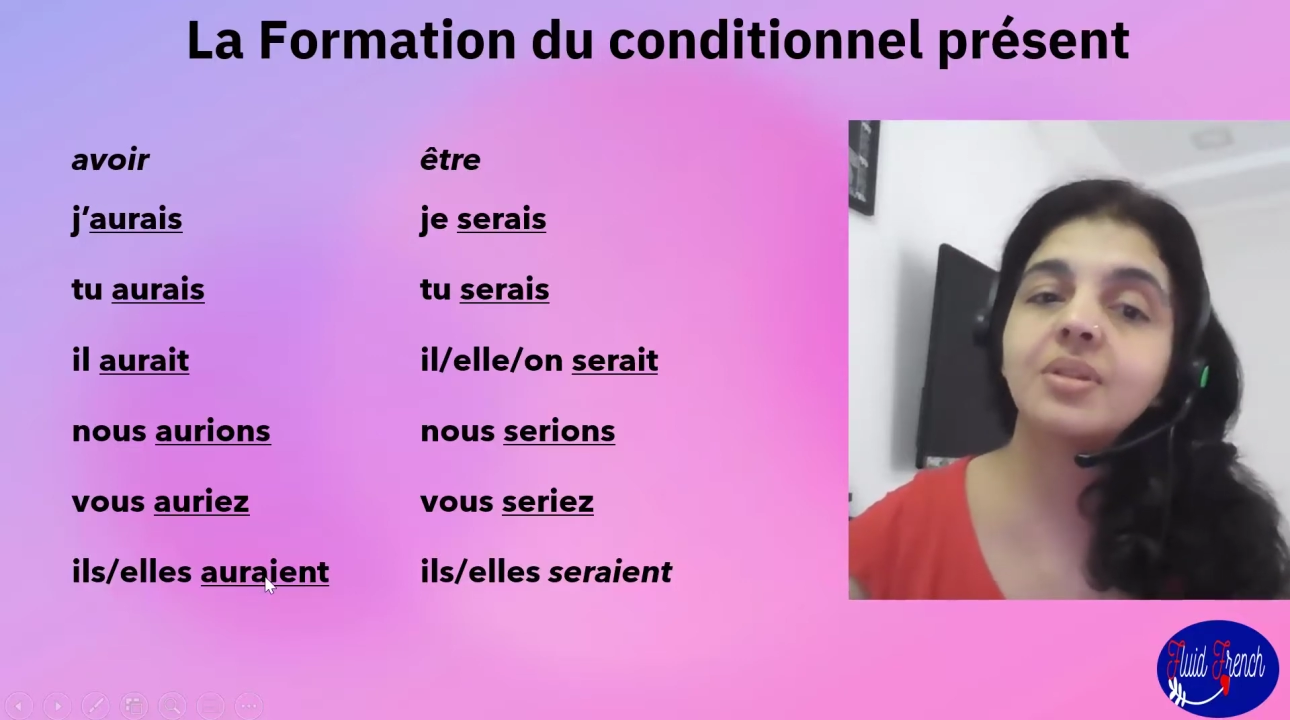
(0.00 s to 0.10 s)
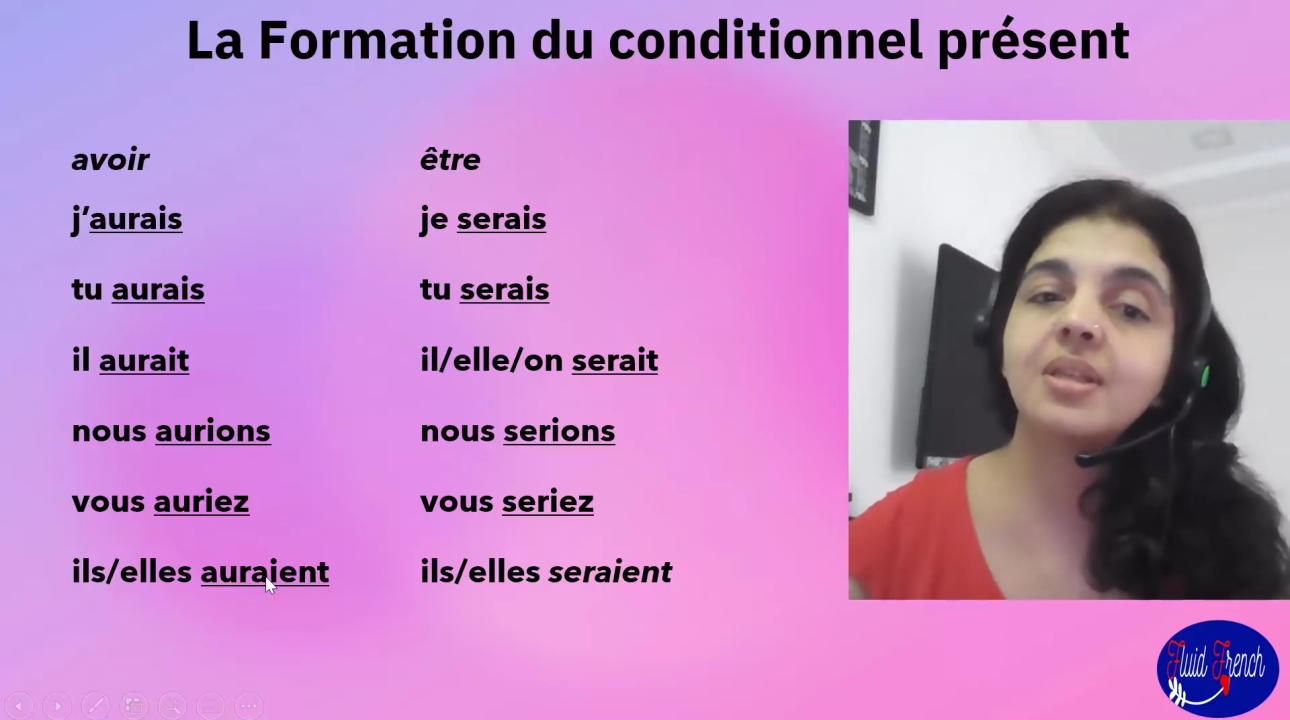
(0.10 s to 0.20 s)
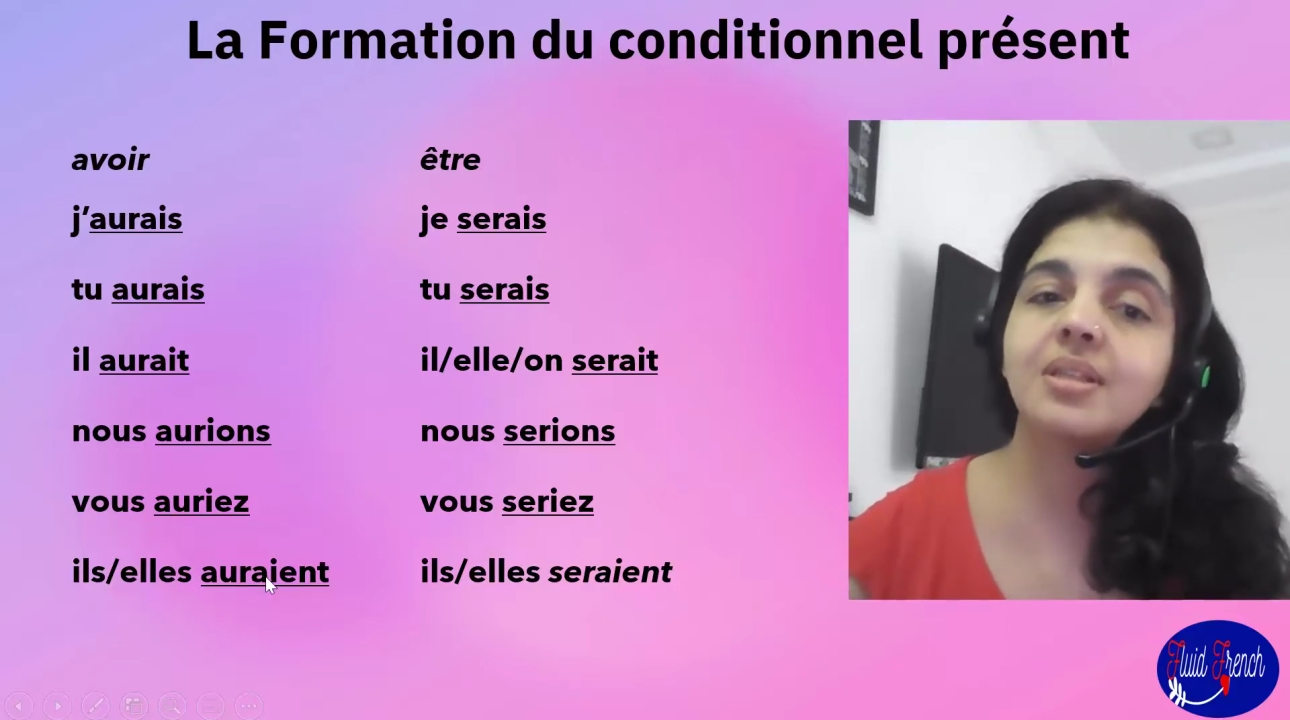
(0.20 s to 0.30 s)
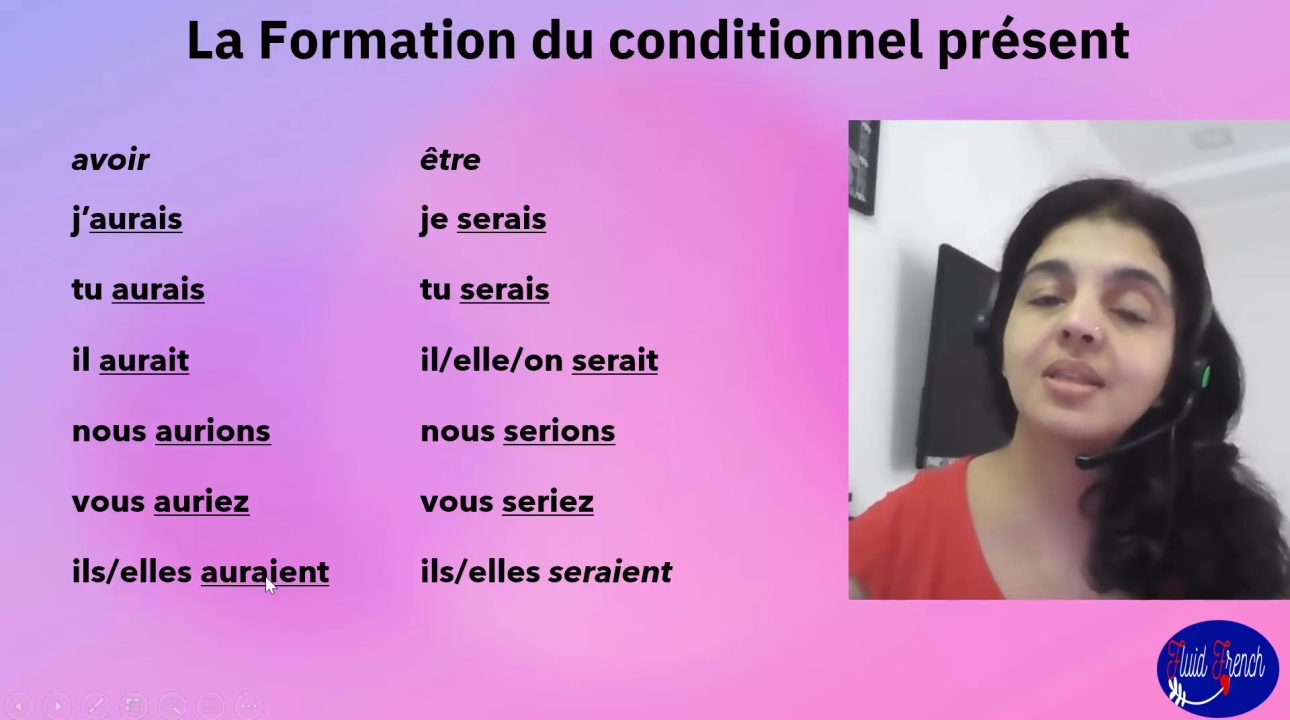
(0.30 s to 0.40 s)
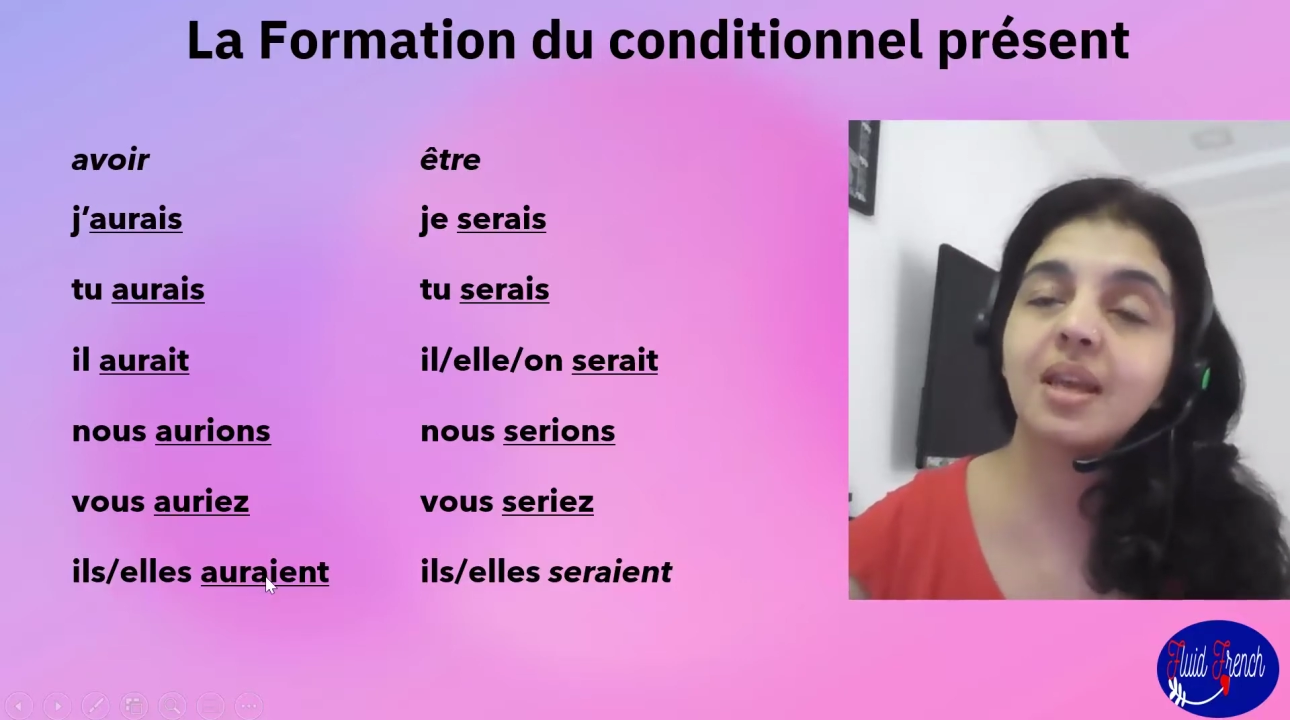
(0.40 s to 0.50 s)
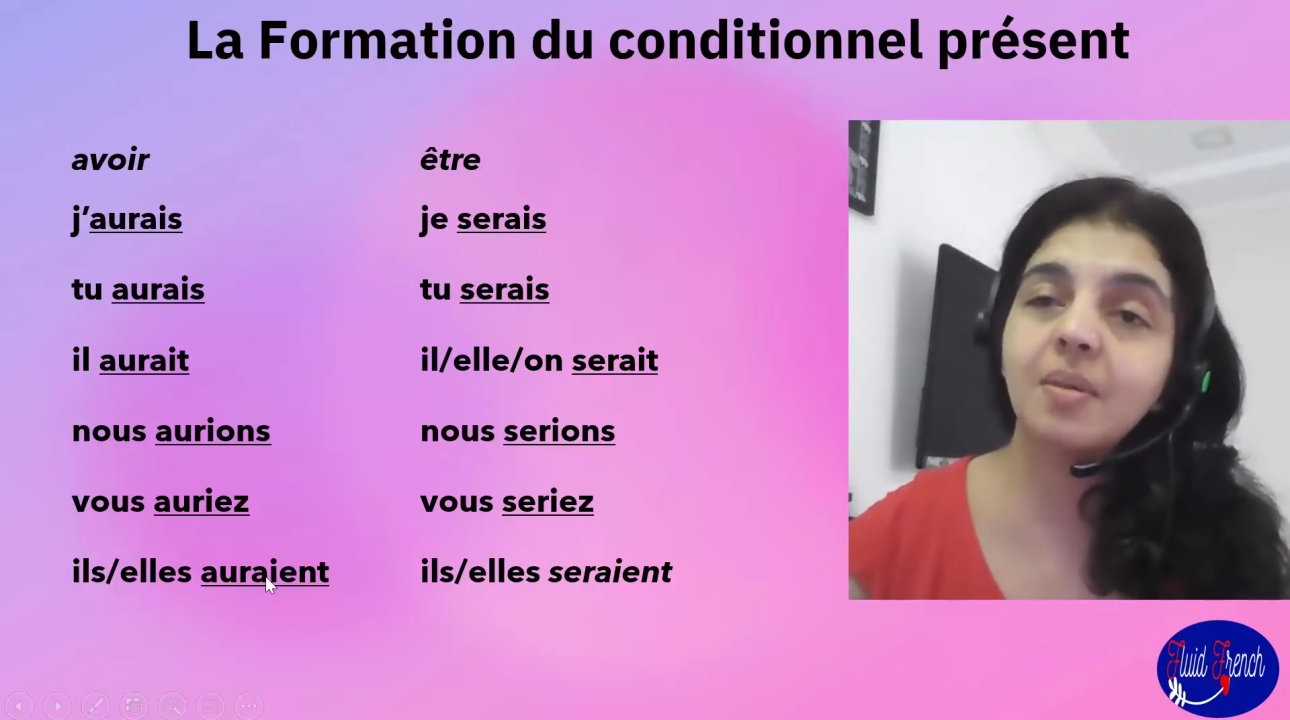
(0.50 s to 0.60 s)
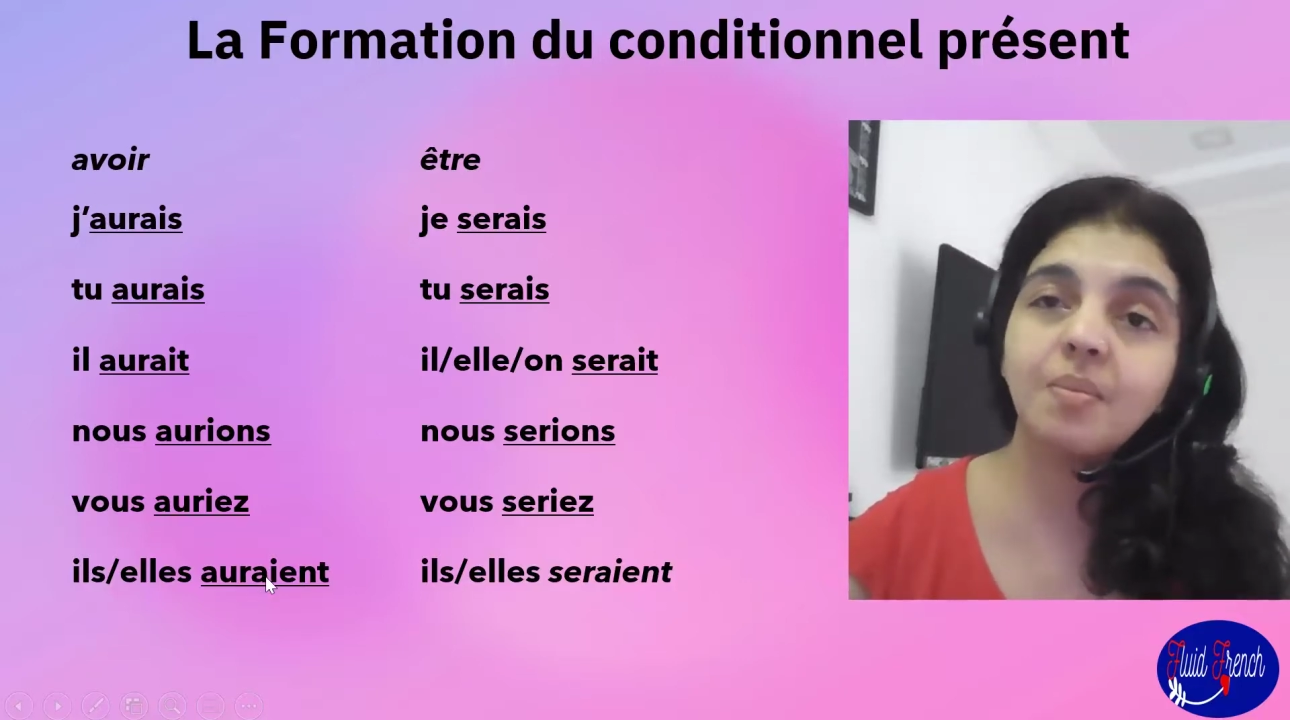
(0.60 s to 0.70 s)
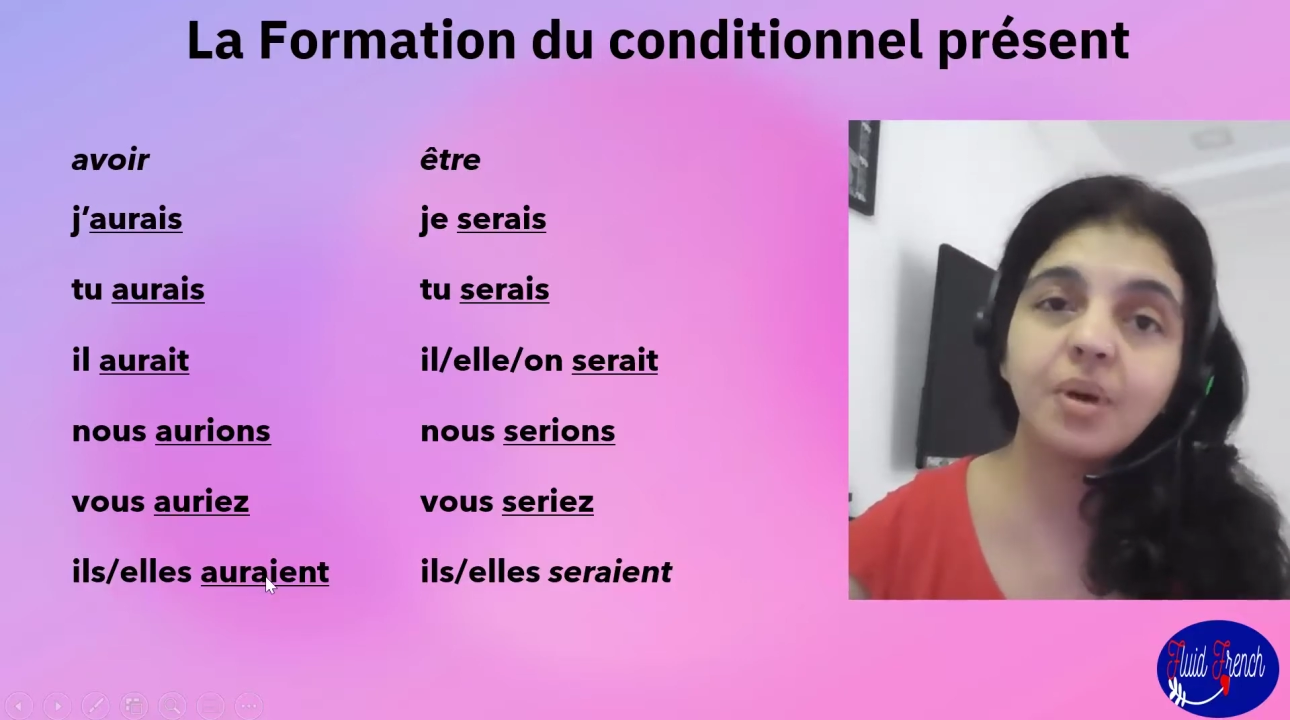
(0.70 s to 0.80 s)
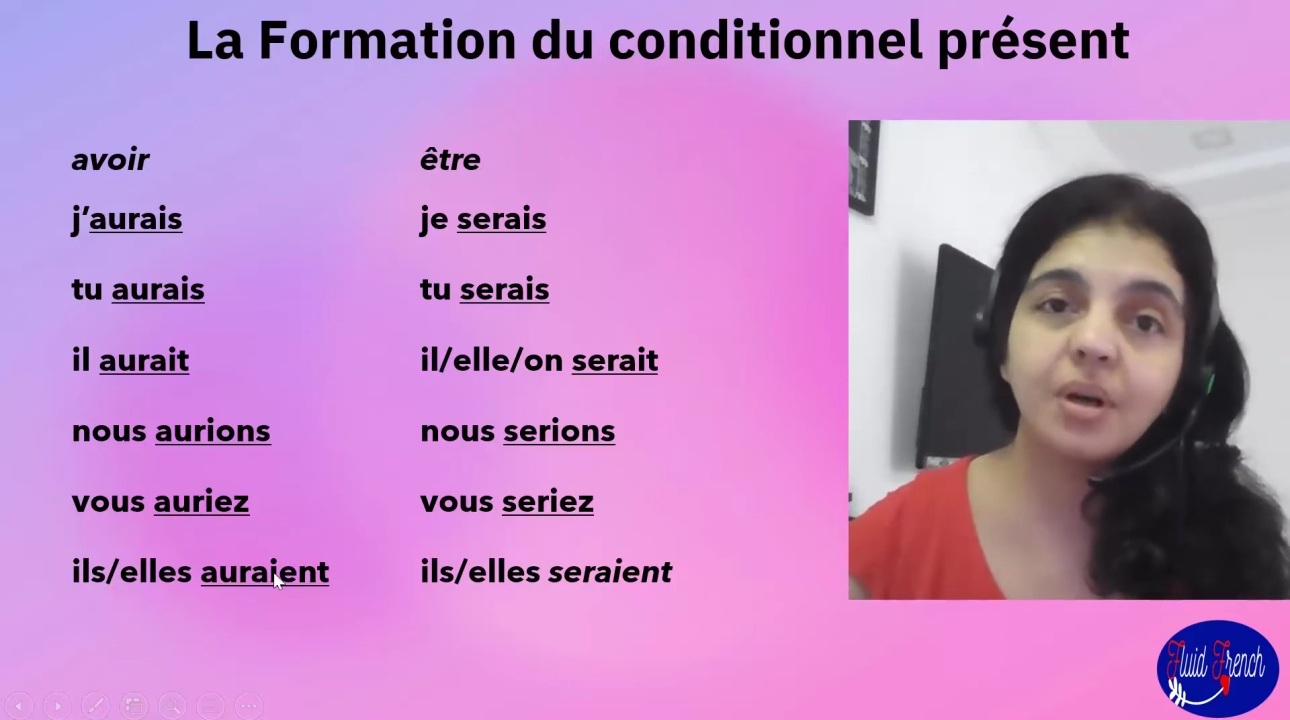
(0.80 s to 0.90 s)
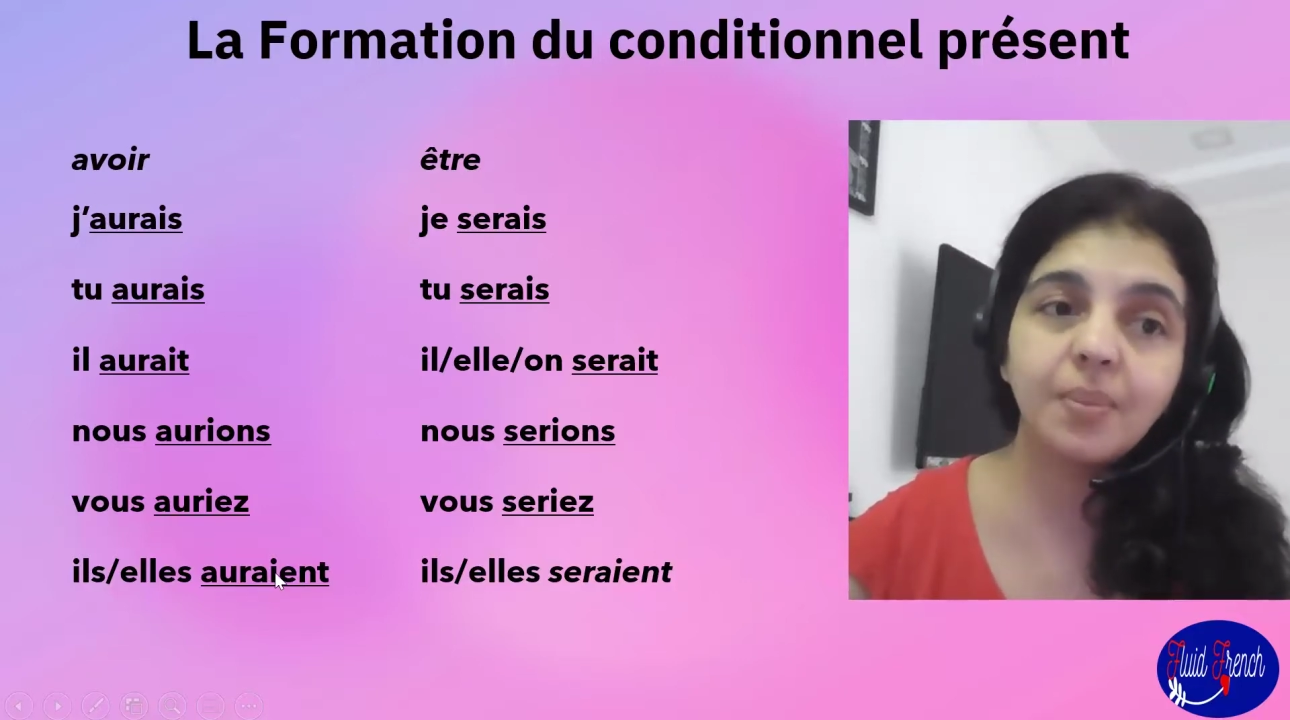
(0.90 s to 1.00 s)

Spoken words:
the same